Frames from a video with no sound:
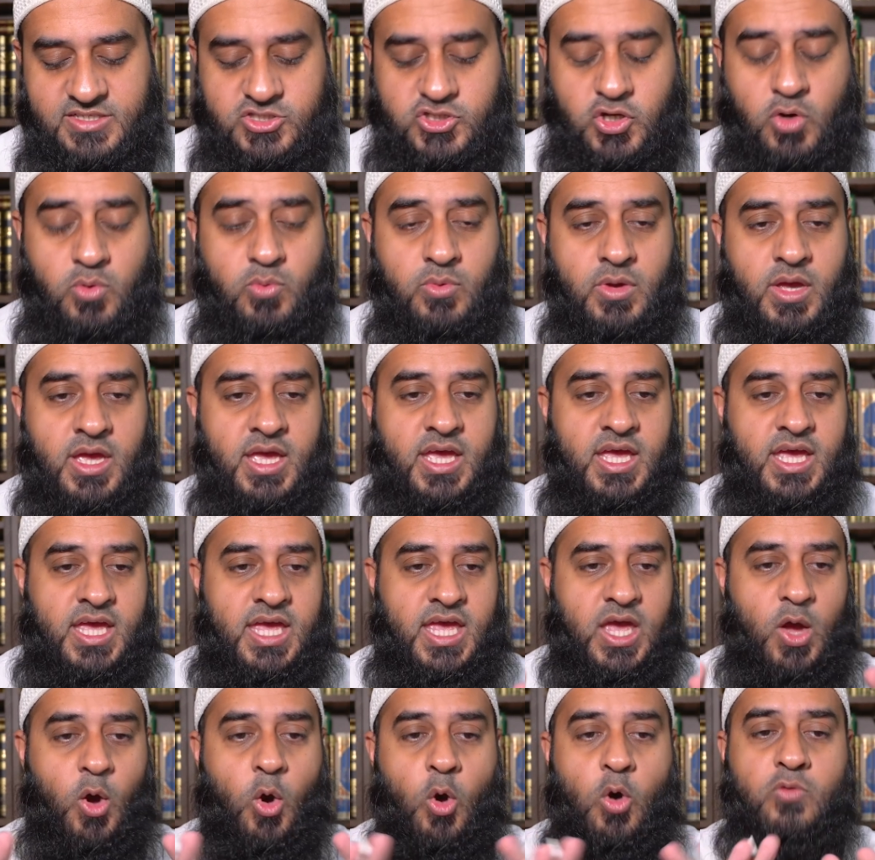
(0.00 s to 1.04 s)
So
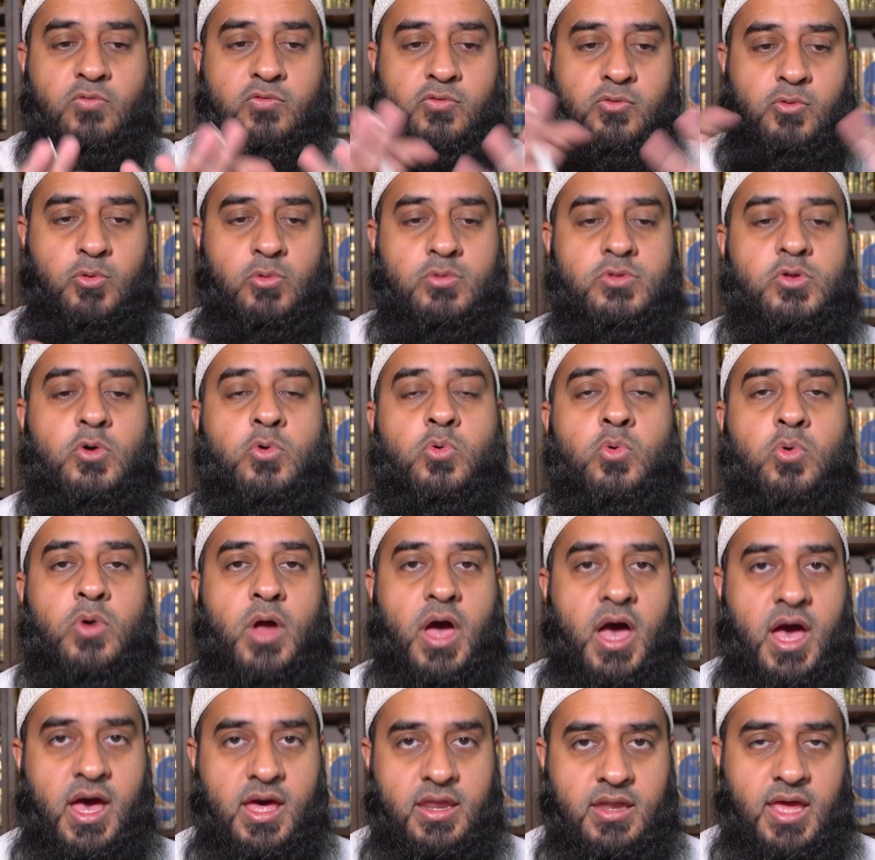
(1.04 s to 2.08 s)
overall the
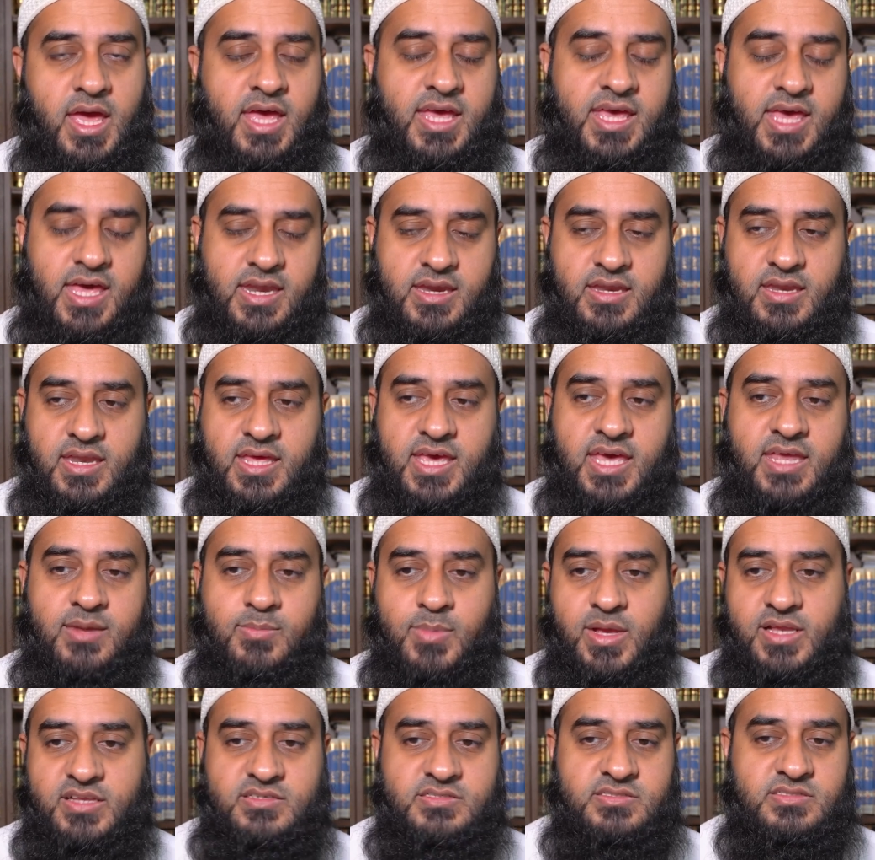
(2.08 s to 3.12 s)
Quran again and again
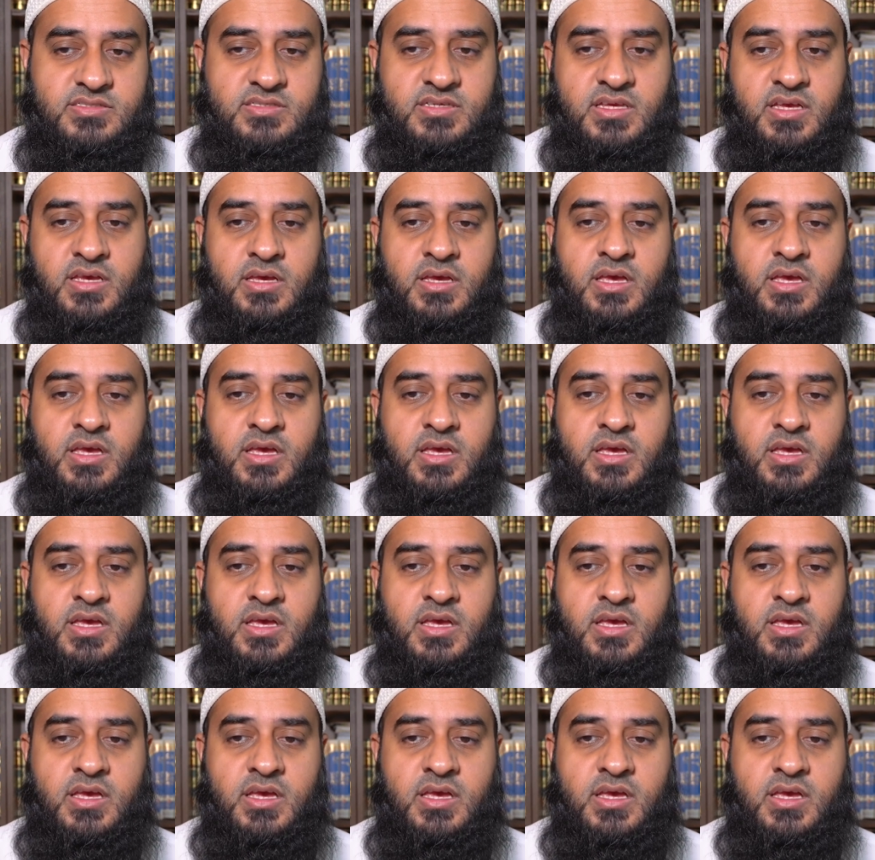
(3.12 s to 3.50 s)
mentions